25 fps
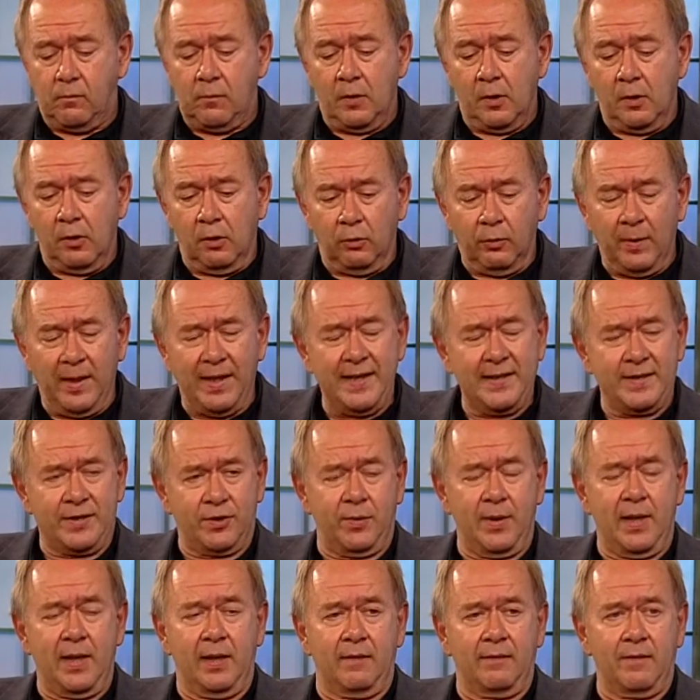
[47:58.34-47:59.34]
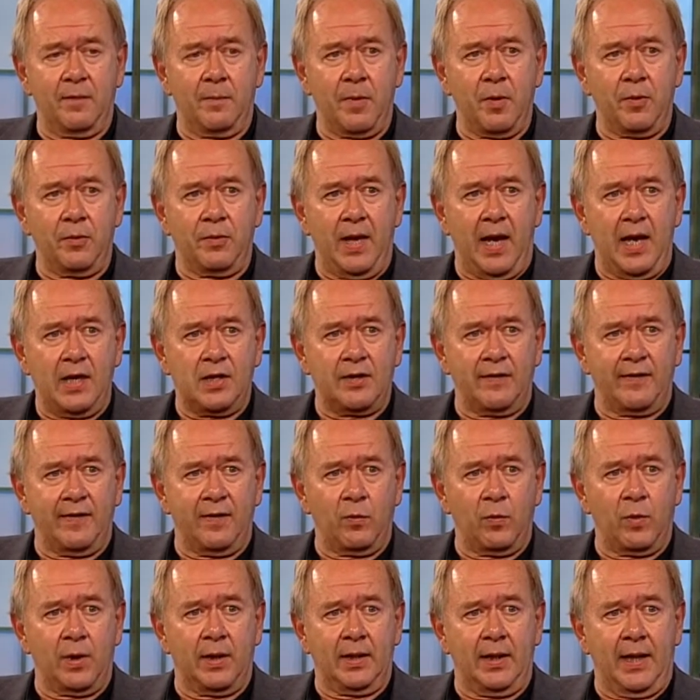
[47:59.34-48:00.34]
already screen for both
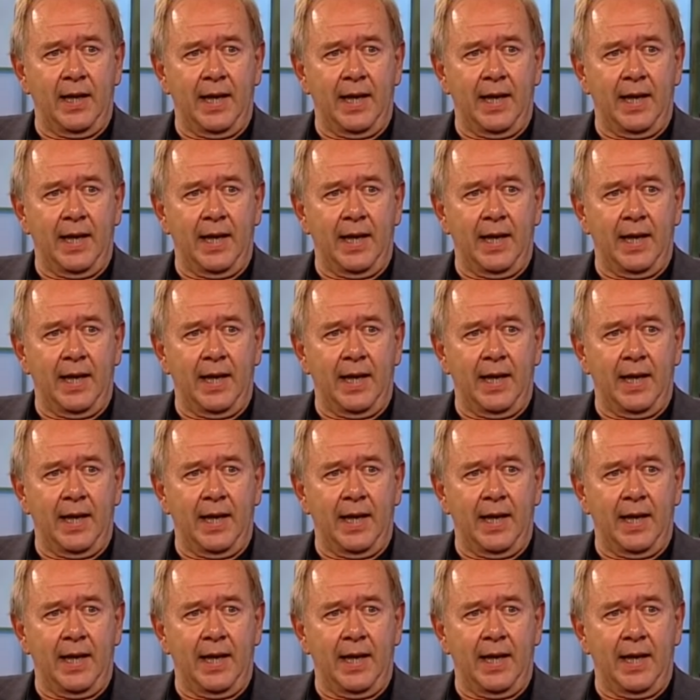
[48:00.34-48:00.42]
HIV-1